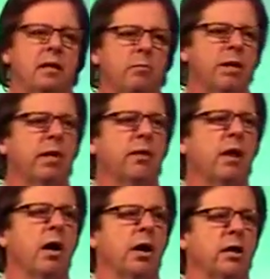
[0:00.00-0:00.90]
But here we
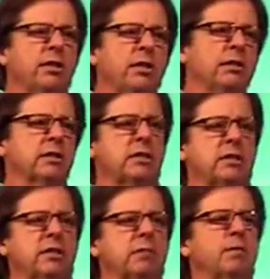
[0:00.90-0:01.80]
are, Jesus is
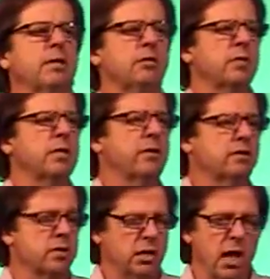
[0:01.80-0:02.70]
in his ministry, and there's
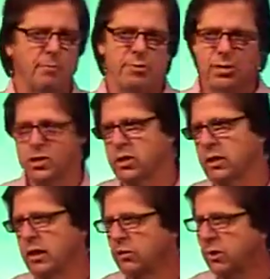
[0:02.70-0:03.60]
this
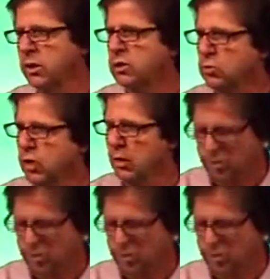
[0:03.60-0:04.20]
opposition in the religious realm,